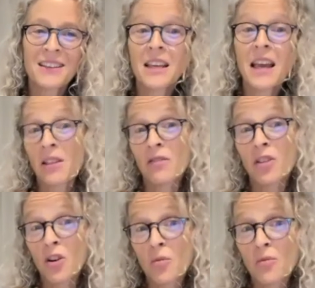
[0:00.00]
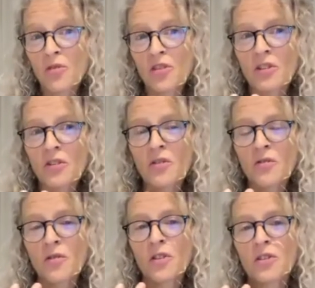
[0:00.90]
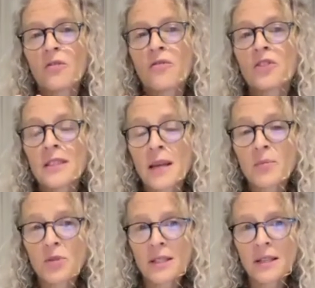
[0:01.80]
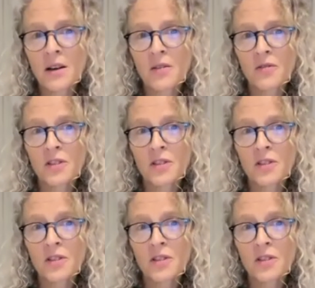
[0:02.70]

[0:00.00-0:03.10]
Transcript: the envelope for the separate self.